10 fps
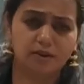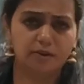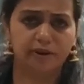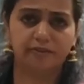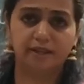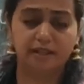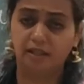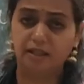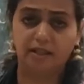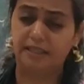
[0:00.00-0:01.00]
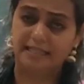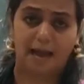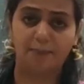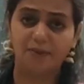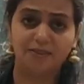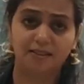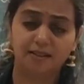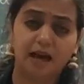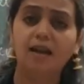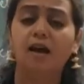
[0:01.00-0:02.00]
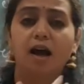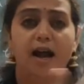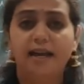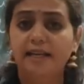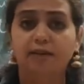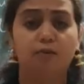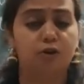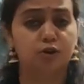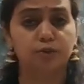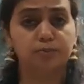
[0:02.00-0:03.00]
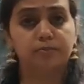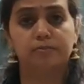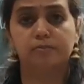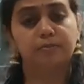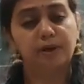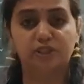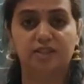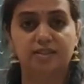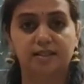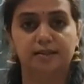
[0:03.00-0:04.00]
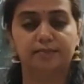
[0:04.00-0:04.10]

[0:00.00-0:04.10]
Okay, fine. He is happy with the car and he wants to purchase it